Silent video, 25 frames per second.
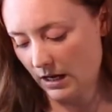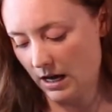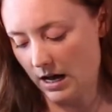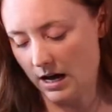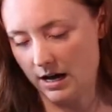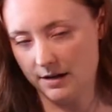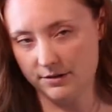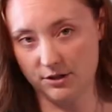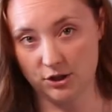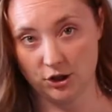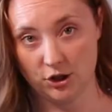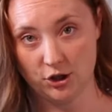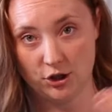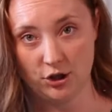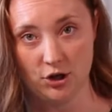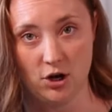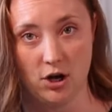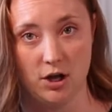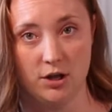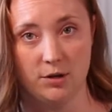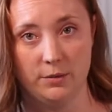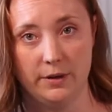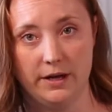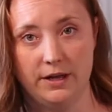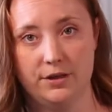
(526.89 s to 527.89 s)
to cook
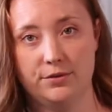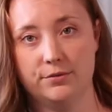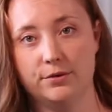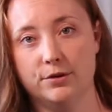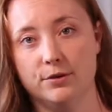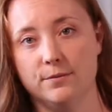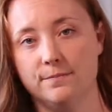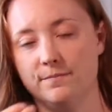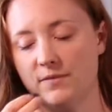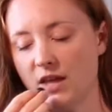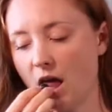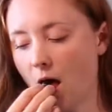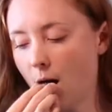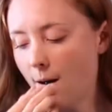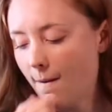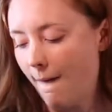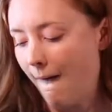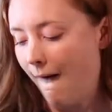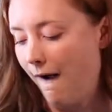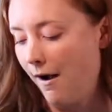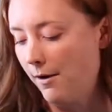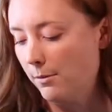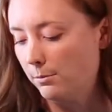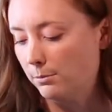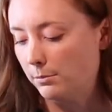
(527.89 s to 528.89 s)
all the way through.
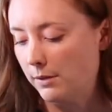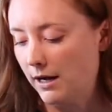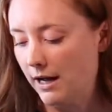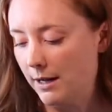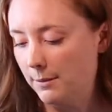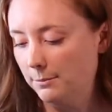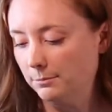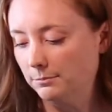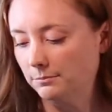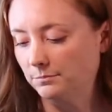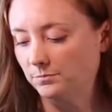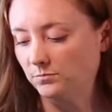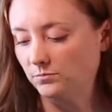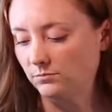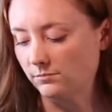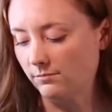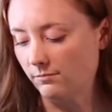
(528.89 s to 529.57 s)
But